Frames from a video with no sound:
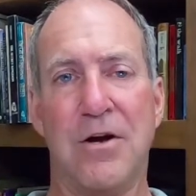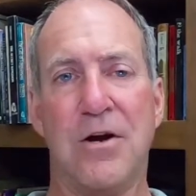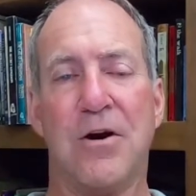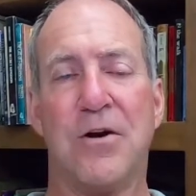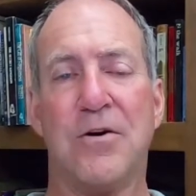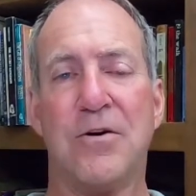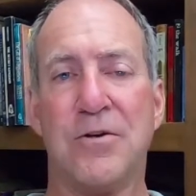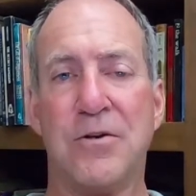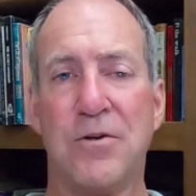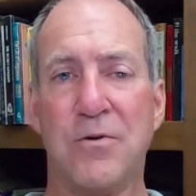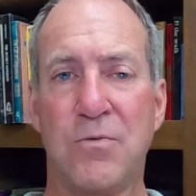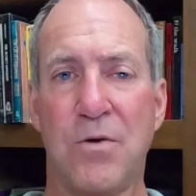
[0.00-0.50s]

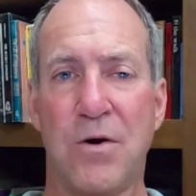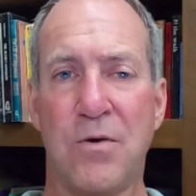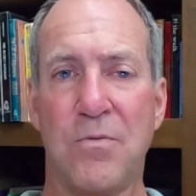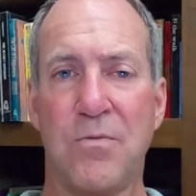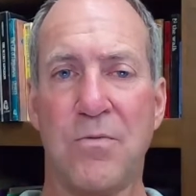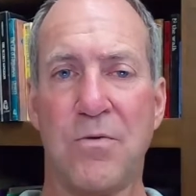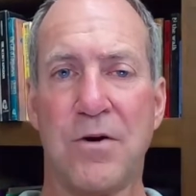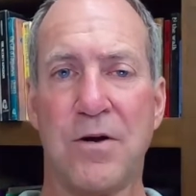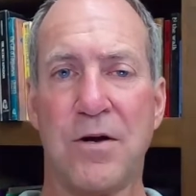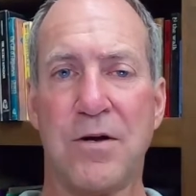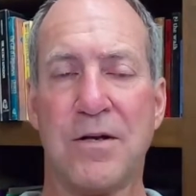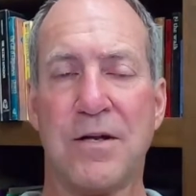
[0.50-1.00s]
Or do you want
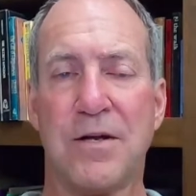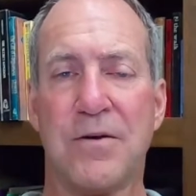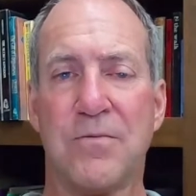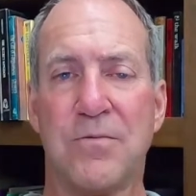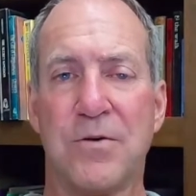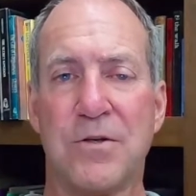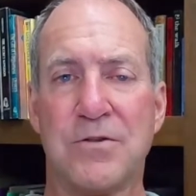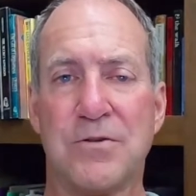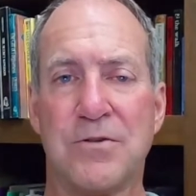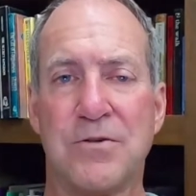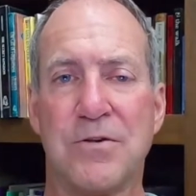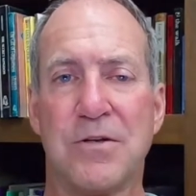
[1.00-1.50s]
one in
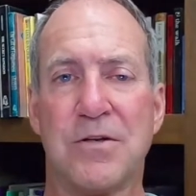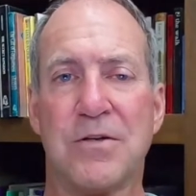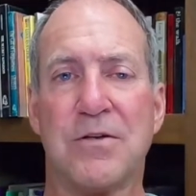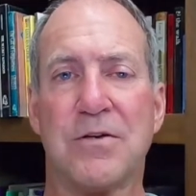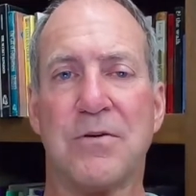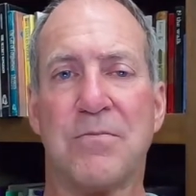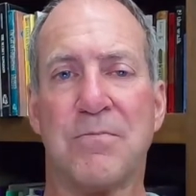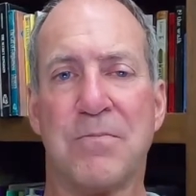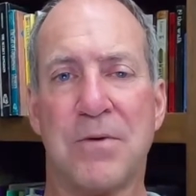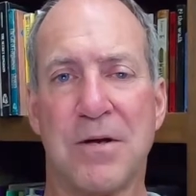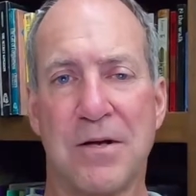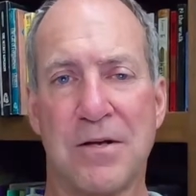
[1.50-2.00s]
which you can
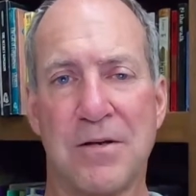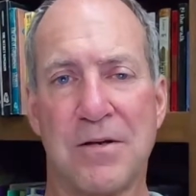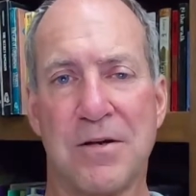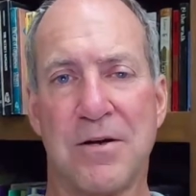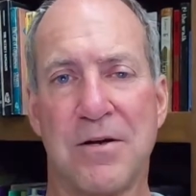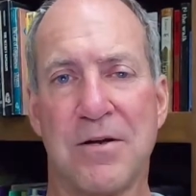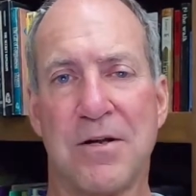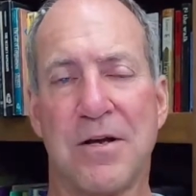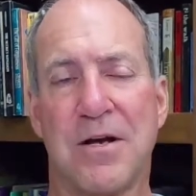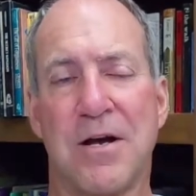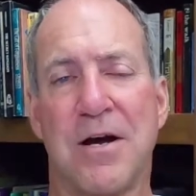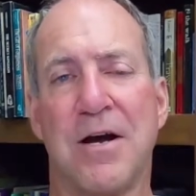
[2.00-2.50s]
depend
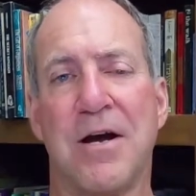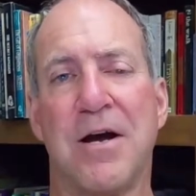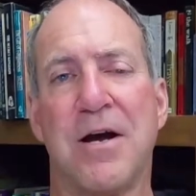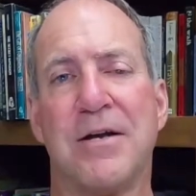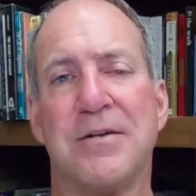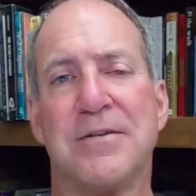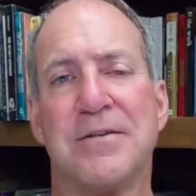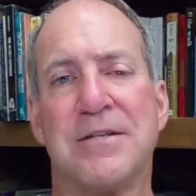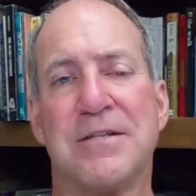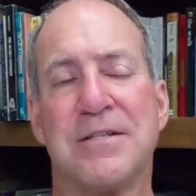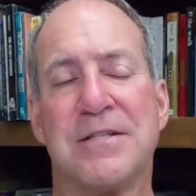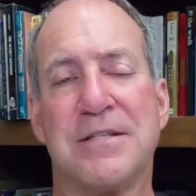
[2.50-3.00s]
on
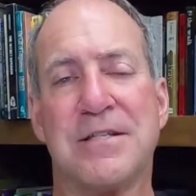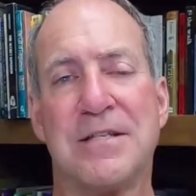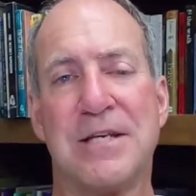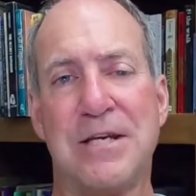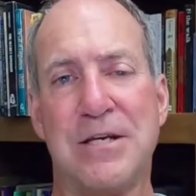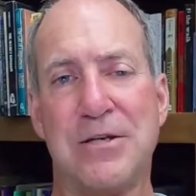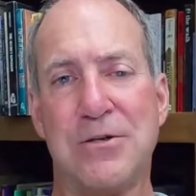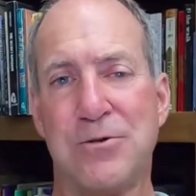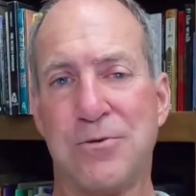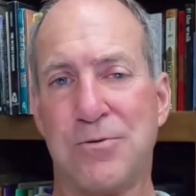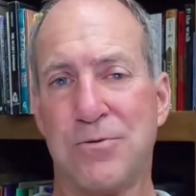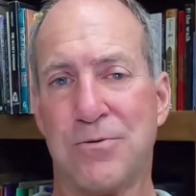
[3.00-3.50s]
God to see
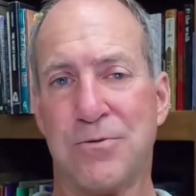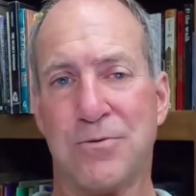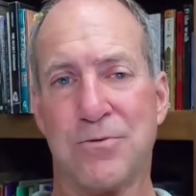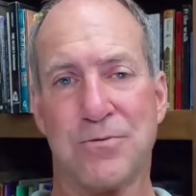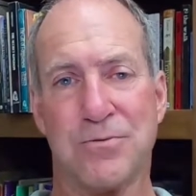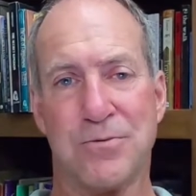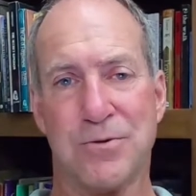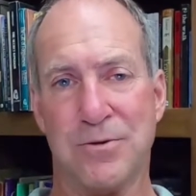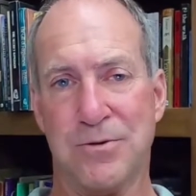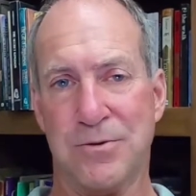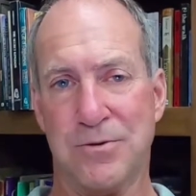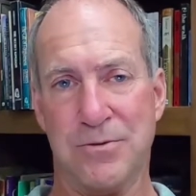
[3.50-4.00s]
you
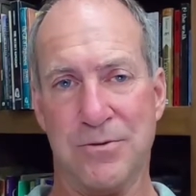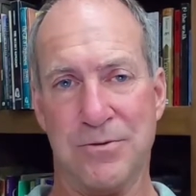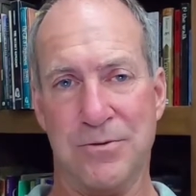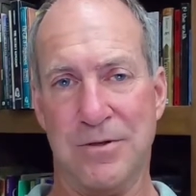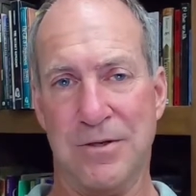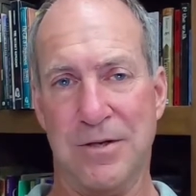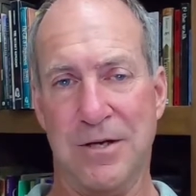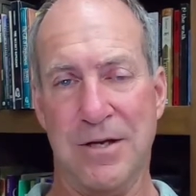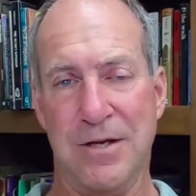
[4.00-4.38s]
through?